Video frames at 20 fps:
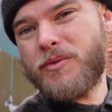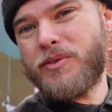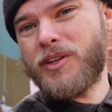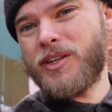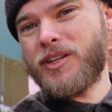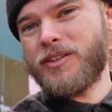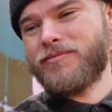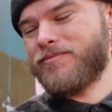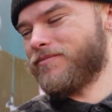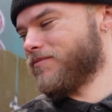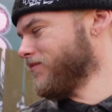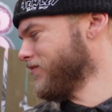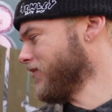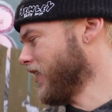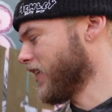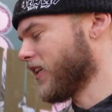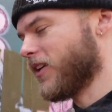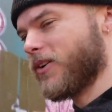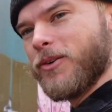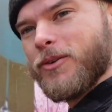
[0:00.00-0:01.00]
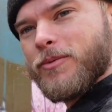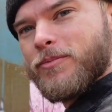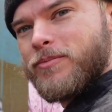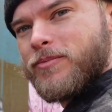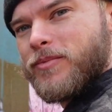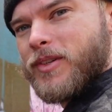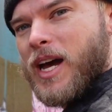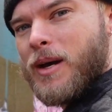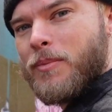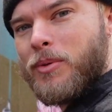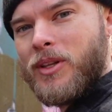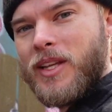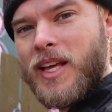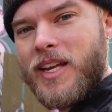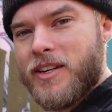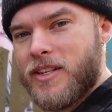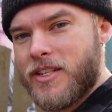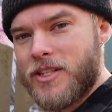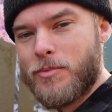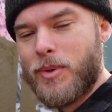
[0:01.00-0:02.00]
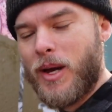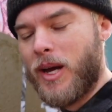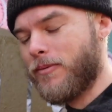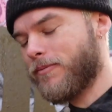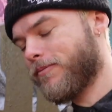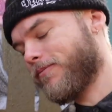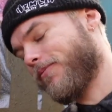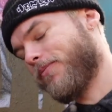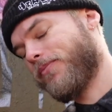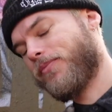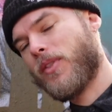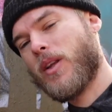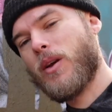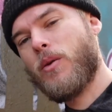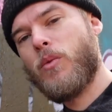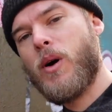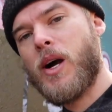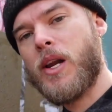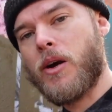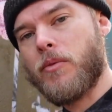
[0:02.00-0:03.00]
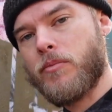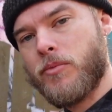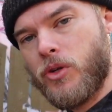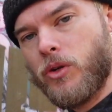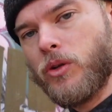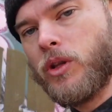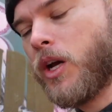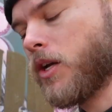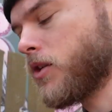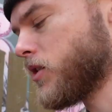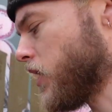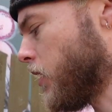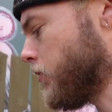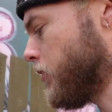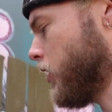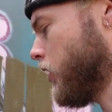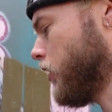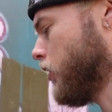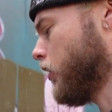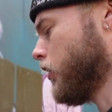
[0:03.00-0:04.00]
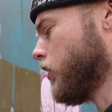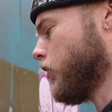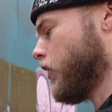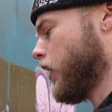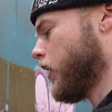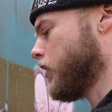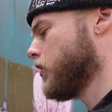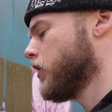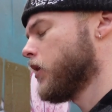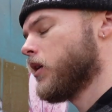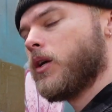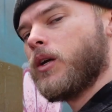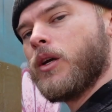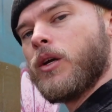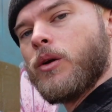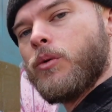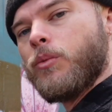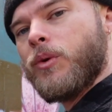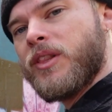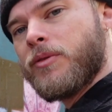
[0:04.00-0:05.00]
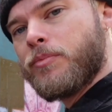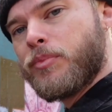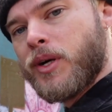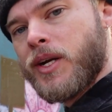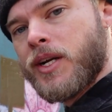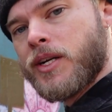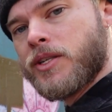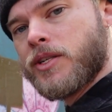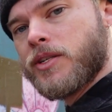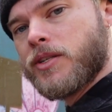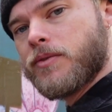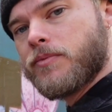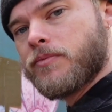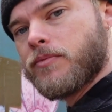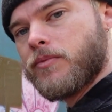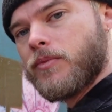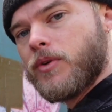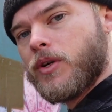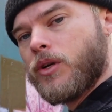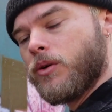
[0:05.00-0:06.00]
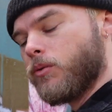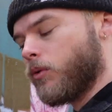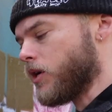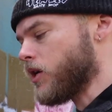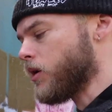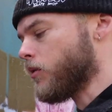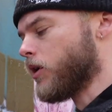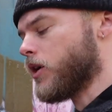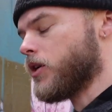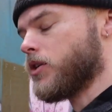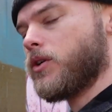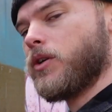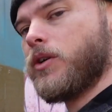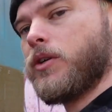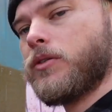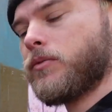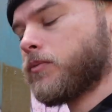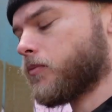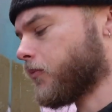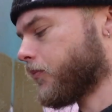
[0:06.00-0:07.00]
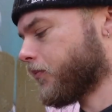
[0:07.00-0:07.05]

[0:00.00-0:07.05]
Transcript: for a little couple letters, but why not? You'll learn something along the way. With bricks, what you want to do